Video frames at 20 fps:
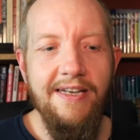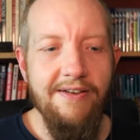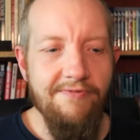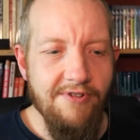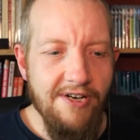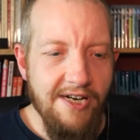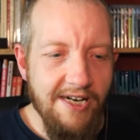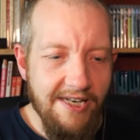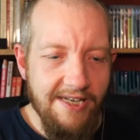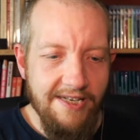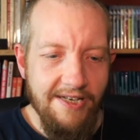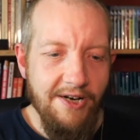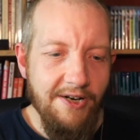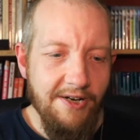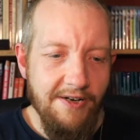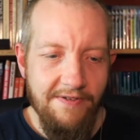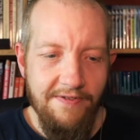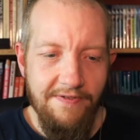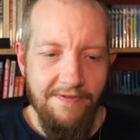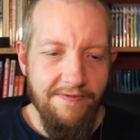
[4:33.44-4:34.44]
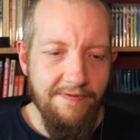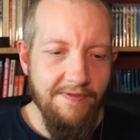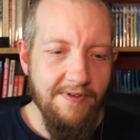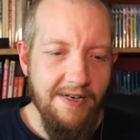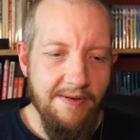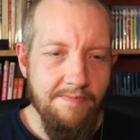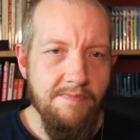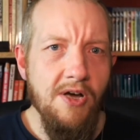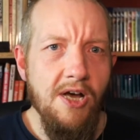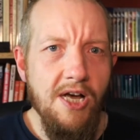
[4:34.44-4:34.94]
it really kind of
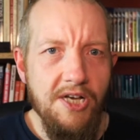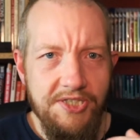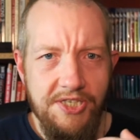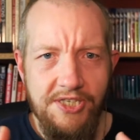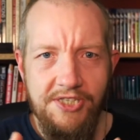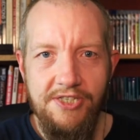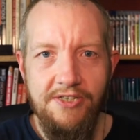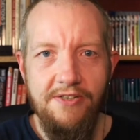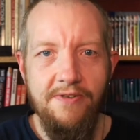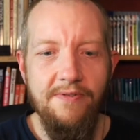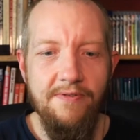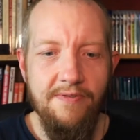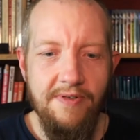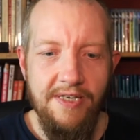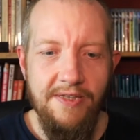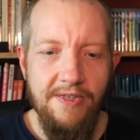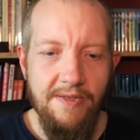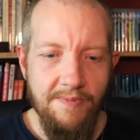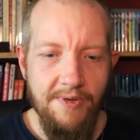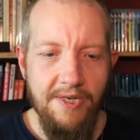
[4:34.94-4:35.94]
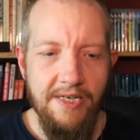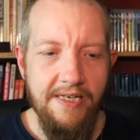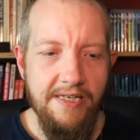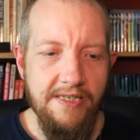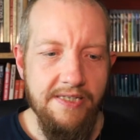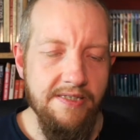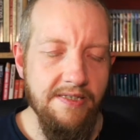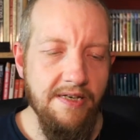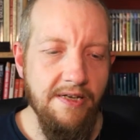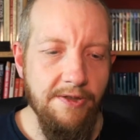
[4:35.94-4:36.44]
immerses you in the
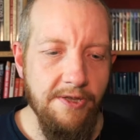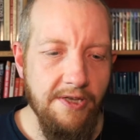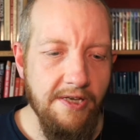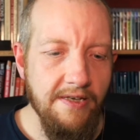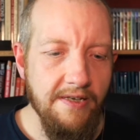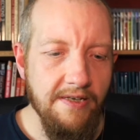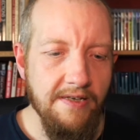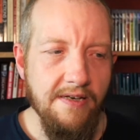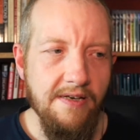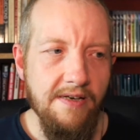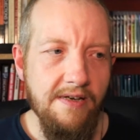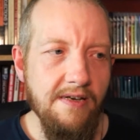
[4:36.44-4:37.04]
piece, I think.